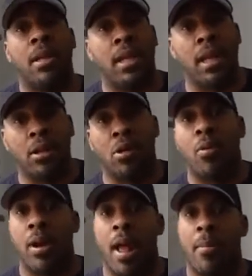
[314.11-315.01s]
And
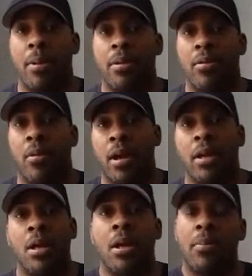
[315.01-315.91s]
look what happened, right?
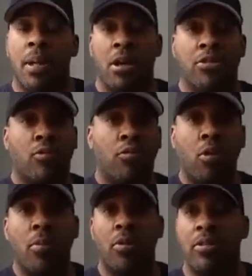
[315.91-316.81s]
Because of
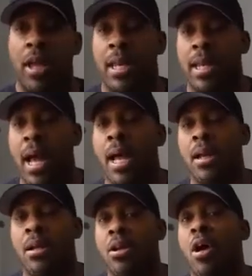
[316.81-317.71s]
rumors and
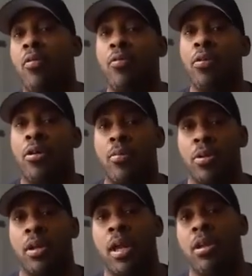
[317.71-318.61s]
not enough
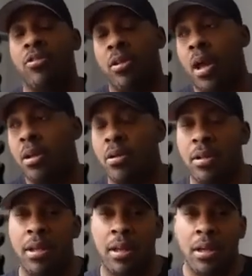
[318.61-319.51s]
communication. Now, I
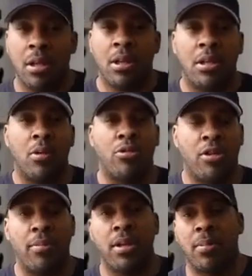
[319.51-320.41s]
know that there was
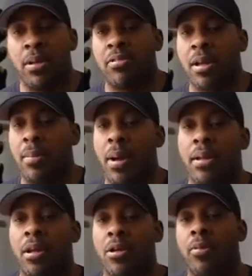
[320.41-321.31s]
something to be said
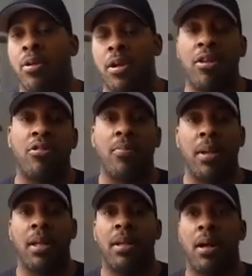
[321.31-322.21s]
about their communication
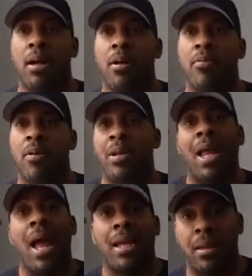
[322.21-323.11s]
being very
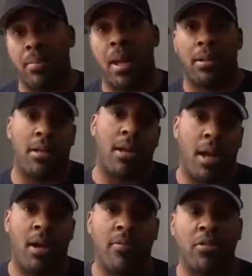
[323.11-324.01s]
lacking back then,
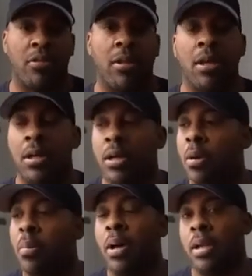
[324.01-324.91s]
obviously.
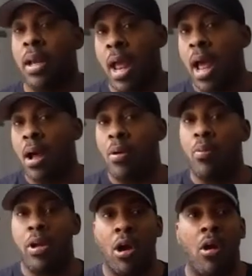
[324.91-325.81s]
But now
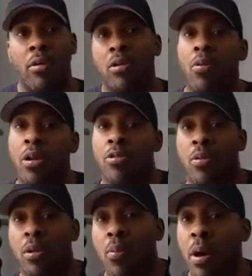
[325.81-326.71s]
we are in
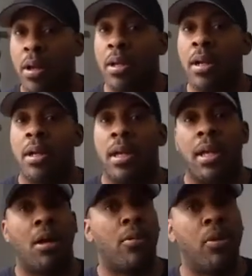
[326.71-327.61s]
2021 and
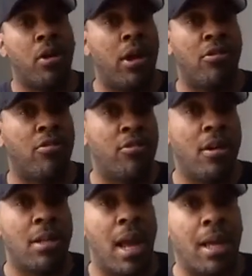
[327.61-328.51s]
our communication is
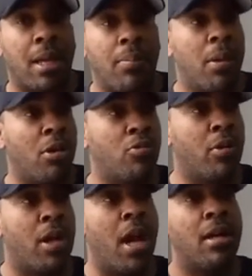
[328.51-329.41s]
still lacking because
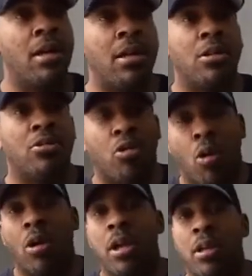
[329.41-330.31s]
we're not
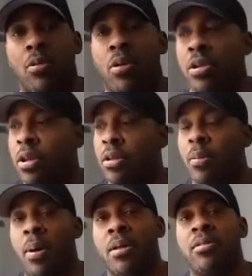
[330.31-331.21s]
talking to one another
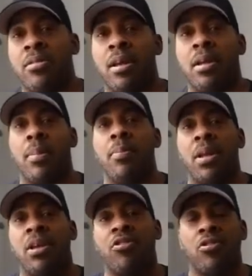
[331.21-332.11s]
about Second
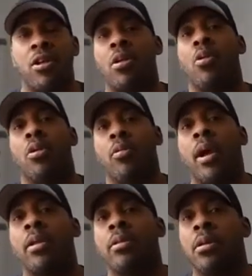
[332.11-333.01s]
Amendment issues that are going
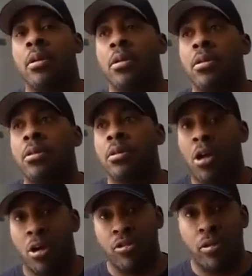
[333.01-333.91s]
around the
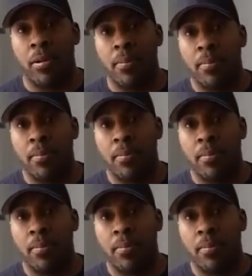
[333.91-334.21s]
country.